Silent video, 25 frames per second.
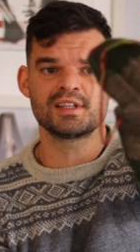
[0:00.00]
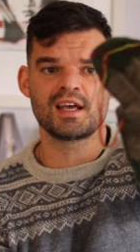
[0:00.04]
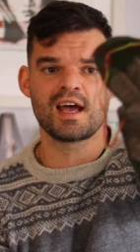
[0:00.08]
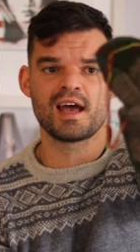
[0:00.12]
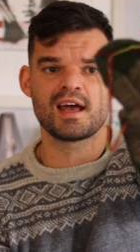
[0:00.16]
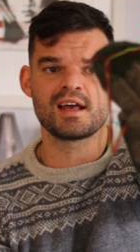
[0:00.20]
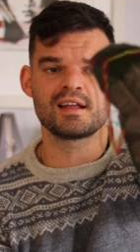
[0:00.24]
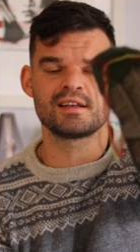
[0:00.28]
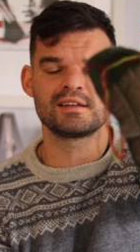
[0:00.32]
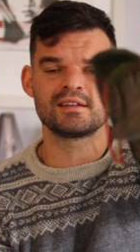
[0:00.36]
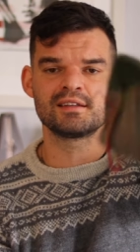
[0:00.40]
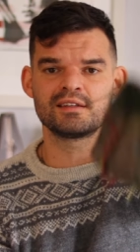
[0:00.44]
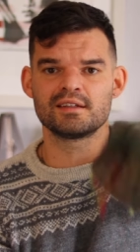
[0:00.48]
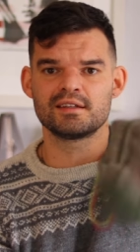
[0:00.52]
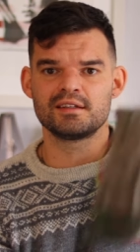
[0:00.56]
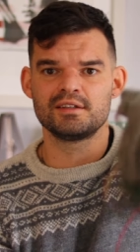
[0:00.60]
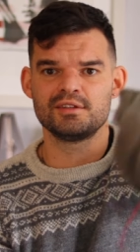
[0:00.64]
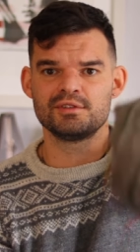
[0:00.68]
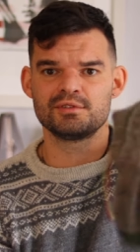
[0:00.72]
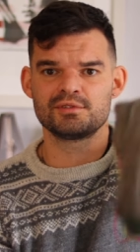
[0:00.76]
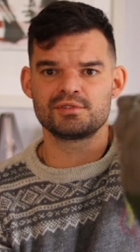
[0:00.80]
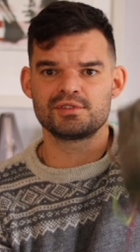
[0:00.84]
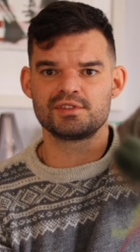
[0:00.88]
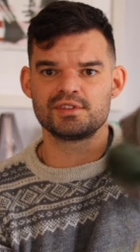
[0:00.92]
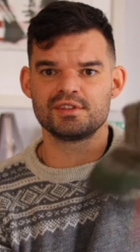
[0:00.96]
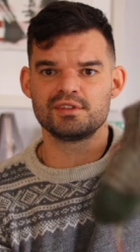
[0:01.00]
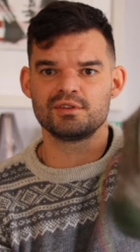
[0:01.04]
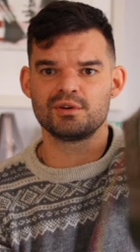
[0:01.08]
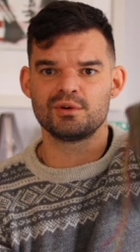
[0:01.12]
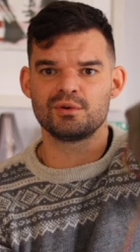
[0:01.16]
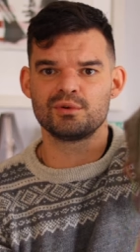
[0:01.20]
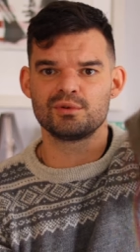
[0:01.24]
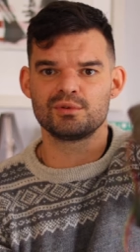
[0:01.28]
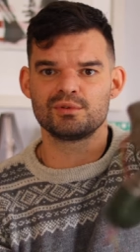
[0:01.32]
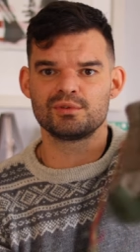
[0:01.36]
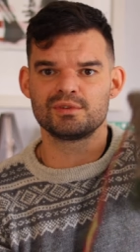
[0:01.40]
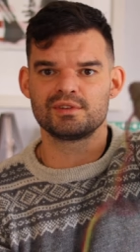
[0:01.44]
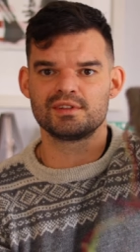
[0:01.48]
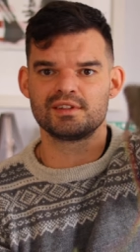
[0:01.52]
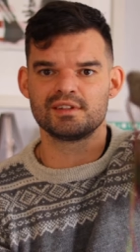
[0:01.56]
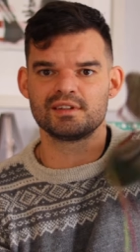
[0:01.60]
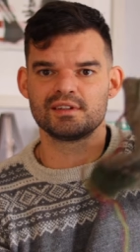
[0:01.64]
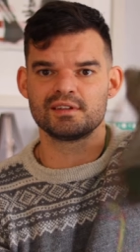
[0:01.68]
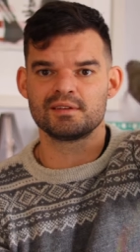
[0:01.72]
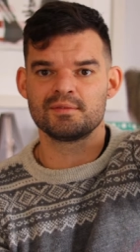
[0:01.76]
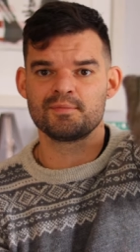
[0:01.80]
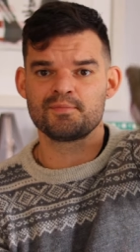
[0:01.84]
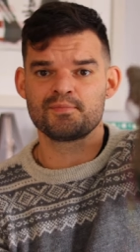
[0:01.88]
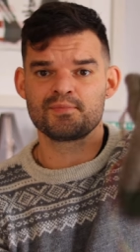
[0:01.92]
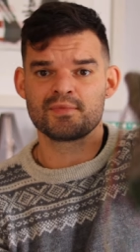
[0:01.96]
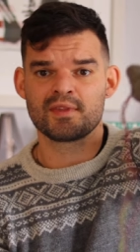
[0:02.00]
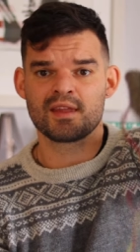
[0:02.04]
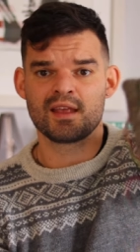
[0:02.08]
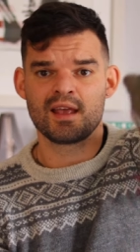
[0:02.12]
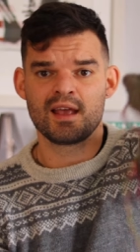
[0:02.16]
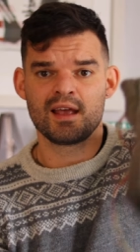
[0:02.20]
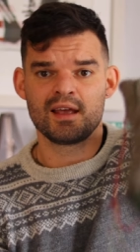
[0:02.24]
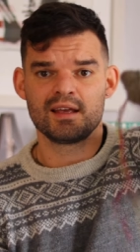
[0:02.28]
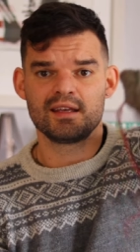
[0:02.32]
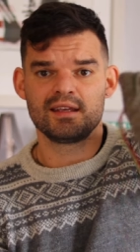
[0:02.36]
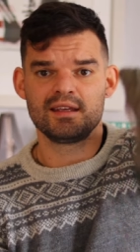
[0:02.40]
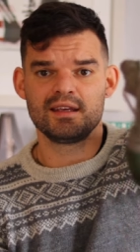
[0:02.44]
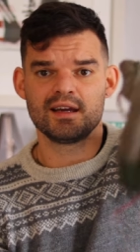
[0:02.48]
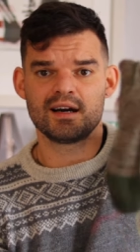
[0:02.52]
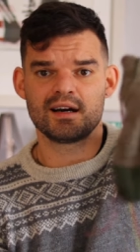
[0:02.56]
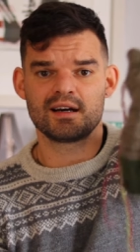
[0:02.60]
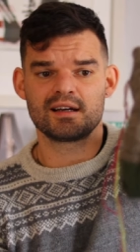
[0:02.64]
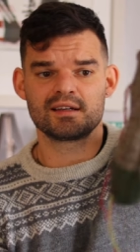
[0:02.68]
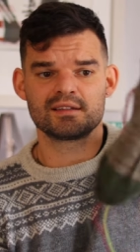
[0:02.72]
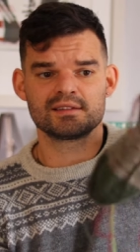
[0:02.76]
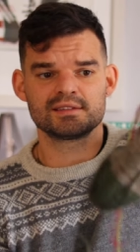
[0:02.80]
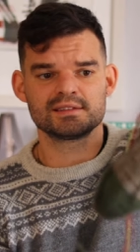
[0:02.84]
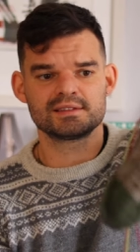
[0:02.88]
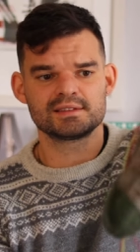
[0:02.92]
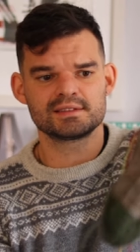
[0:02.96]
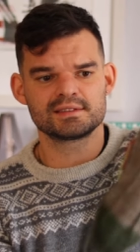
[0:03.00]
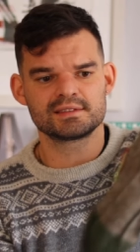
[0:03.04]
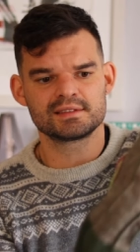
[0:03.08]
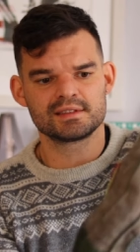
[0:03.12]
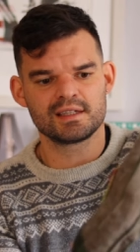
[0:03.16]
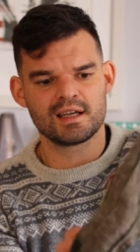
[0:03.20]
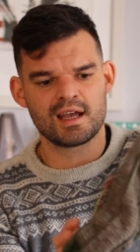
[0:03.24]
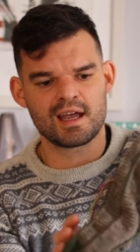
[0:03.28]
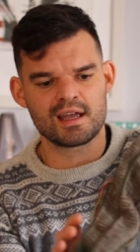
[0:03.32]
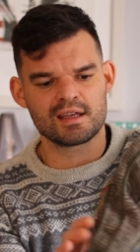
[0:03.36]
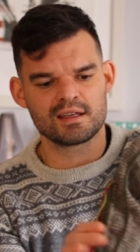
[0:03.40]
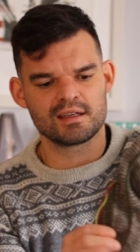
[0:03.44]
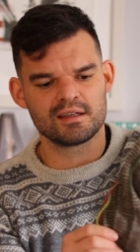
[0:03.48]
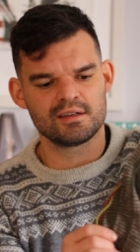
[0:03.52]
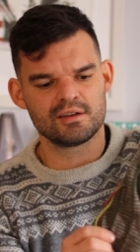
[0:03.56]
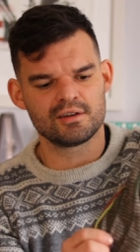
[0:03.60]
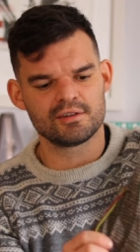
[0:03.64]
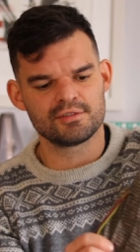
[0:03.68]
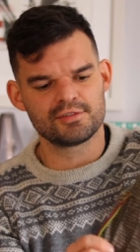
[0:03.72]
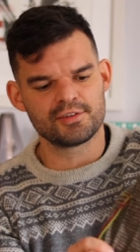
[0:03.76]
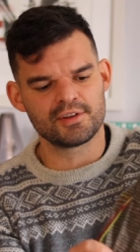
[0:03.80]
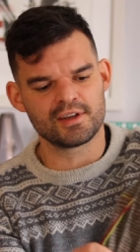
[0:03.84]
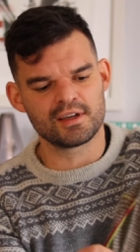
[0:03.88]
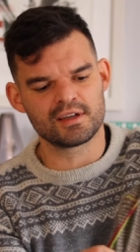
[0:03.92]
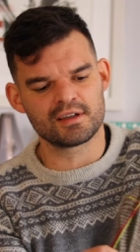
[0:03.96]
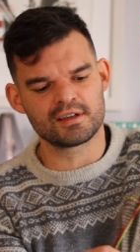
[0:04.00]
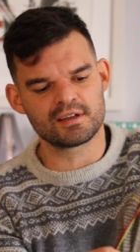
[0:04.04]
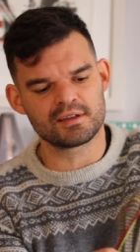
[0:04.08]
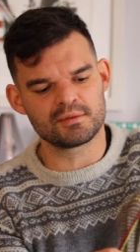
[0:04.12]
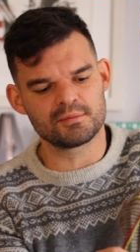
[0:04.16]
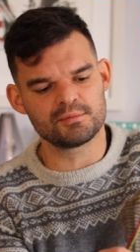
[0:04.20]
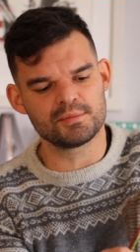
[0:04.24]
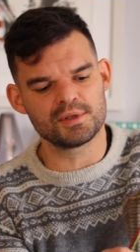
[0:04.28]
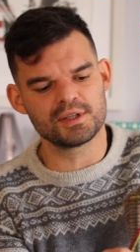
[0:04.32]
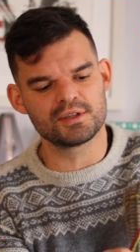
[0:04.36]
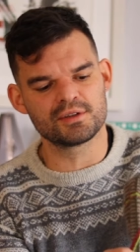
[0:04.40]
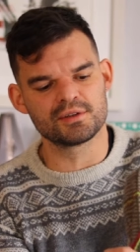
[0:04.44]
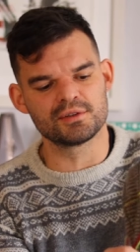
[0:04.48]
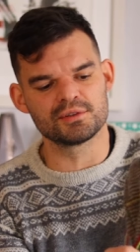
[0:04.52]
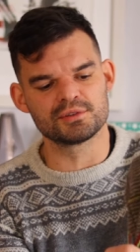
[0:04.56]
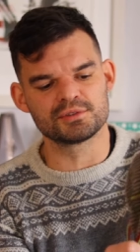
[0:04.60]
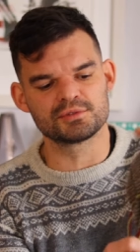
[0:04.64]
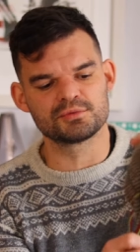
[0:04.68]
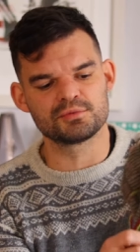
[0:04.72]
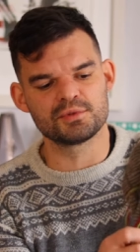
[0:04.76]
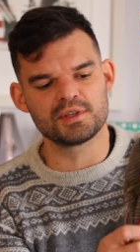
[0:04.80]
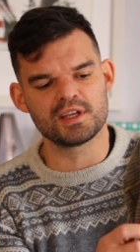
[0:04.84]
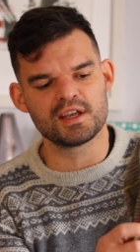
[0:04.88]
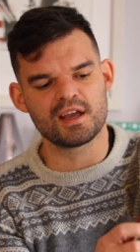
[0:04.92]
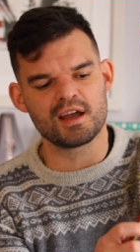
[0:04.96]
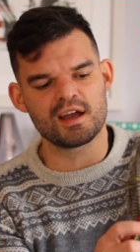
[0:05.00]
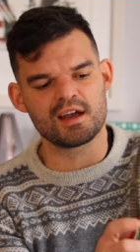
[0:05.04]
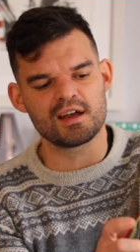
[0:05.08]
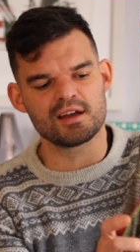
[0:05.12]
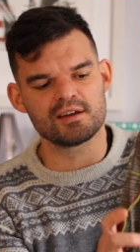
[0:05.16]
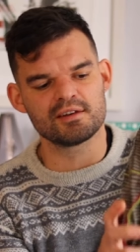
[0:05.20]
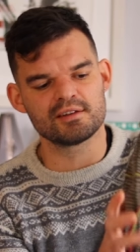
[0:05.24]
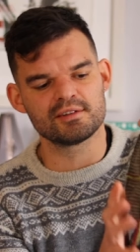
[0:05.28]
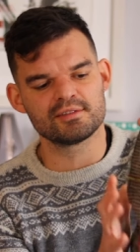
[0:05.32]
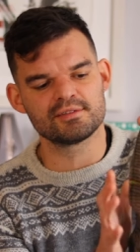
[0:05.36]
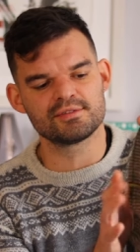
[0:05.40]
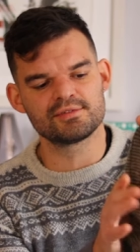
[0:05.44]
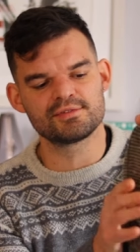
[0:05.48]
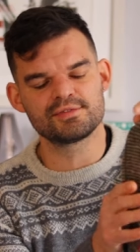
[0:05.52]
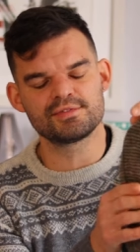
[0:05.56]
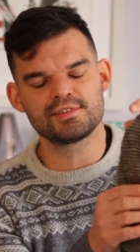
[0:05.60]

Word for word: And you see all the yarns hanging off here because we have